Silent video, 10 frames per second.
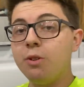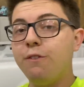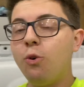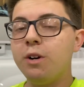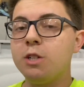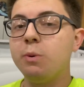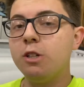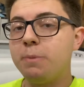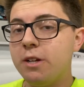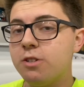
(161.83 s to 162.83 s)
the 4-inch
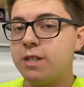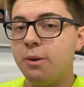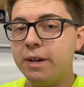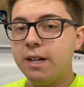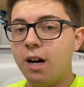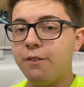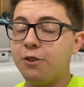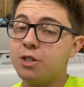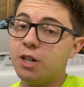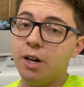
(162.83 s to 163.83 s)
wheel spacers that we got
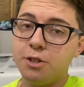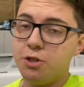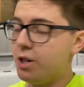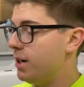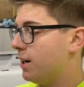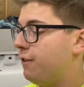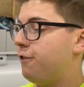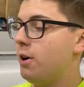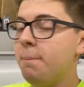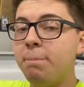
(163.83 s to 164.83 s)
for Scott's truck
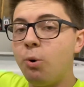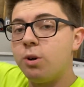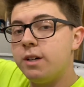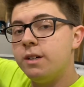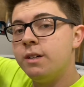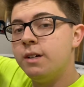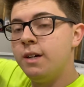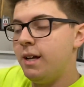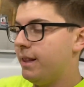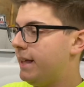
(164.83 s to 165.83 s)
from Bora,
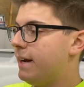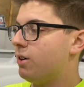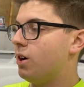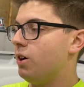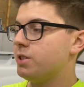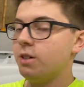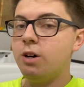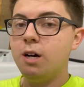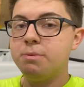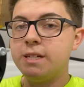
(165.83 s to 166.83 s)
they are also
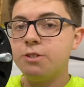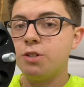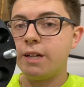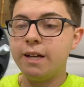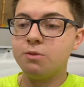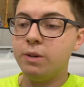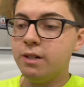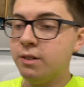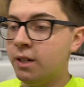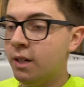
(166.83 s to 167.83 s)
hub centric as
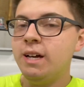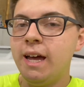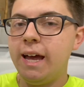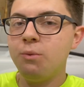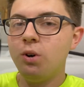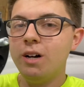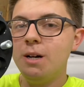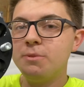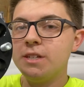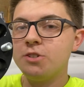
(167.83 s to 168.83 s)
well. And what
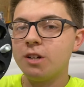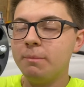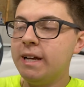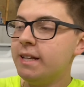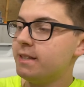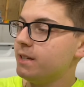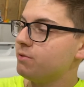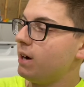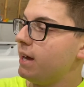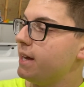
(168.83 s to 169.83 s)
hub centric means is
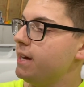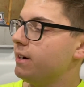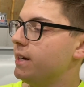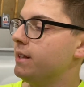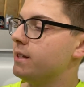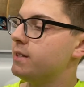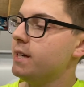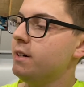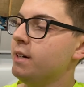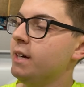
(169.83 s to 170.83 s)
right here in the
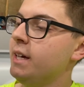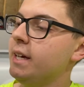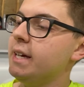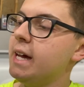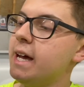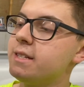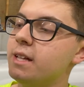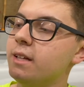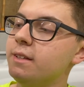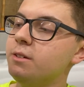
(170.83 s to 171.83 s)
center, it has
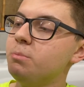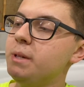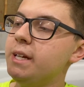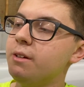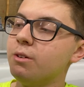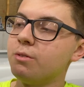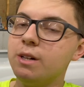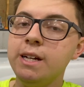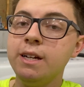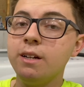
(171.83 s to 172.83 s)
that little bitty
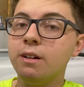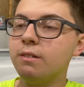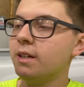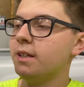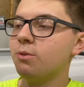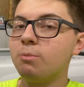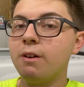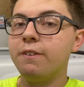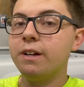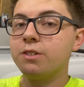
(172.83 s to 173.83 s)
ring right there where my
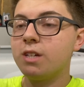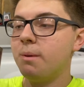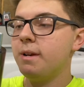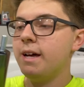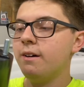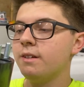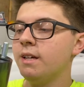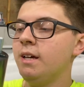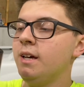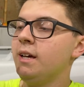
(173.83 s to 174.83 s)
finger's coming out.
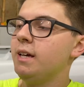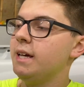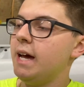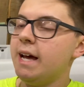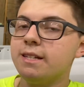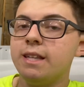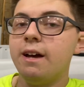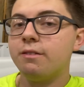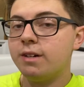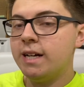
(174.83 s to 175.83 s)
It has
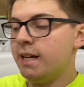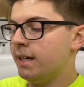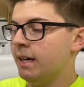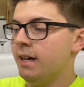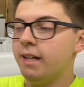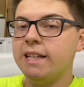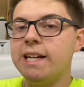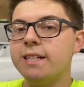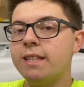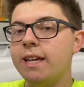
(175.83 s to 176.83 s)
that ring that
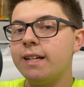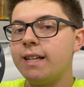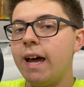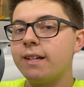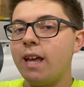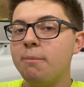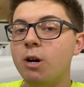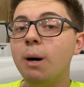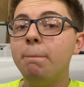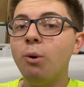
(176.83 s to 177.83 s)
is the exact same
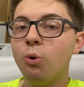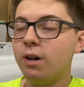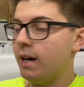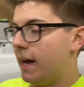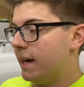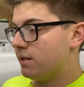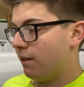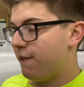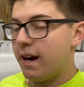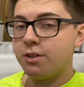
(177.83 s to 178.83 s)
hub bore as the
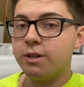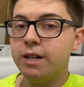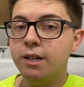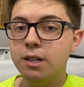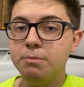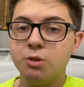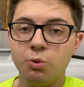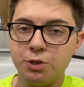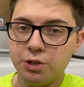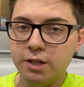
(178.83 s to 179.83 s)
factory hubs
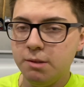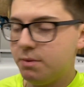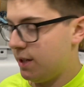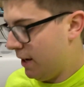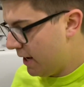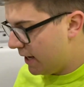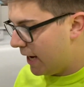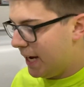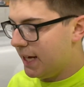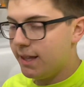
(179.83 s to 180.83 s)
or drums,
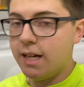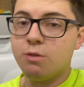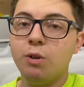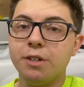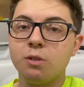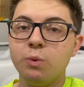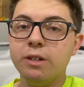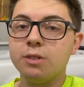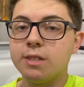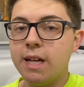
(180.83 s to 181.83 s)
and that's what your
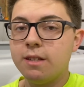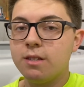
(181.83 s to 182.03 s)
wheel sets